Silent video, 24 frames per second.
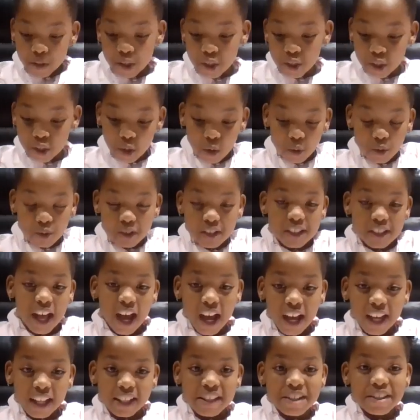So
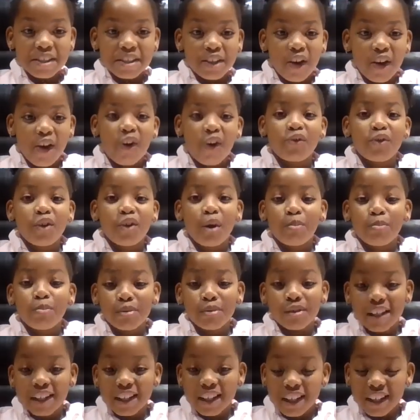signs of a
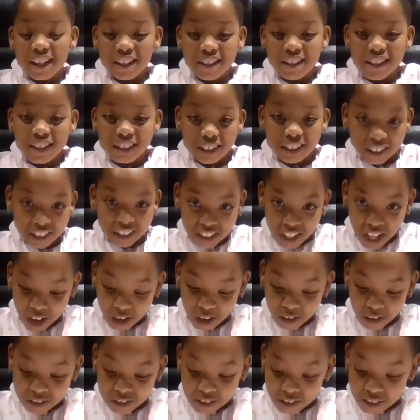bullied
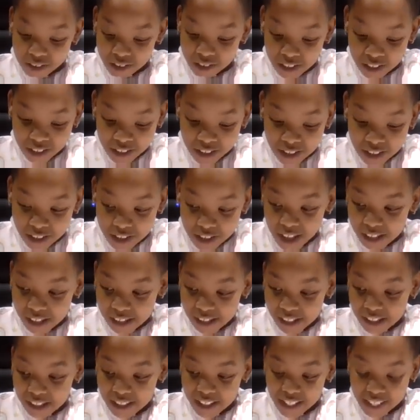child,
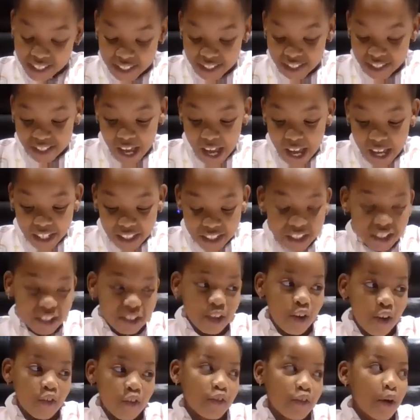and then the signs
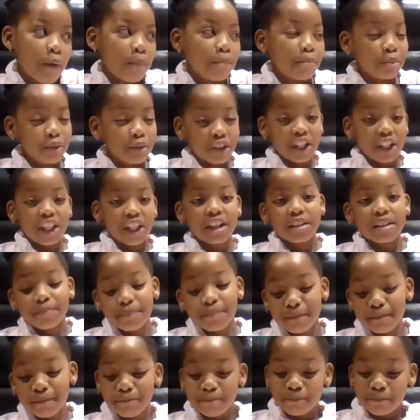of a bully.
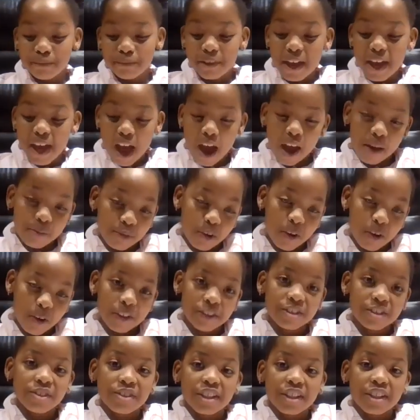I'm
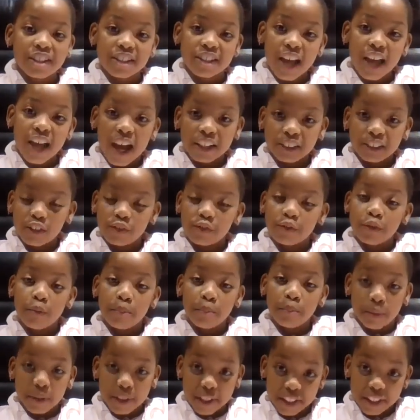going to read signs of a
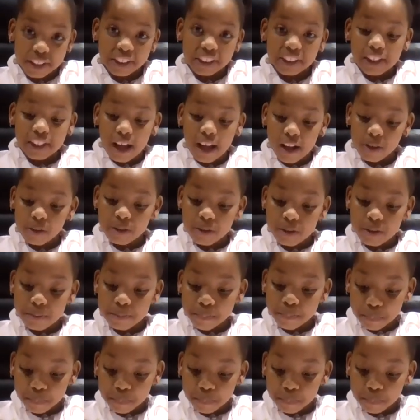bullied child.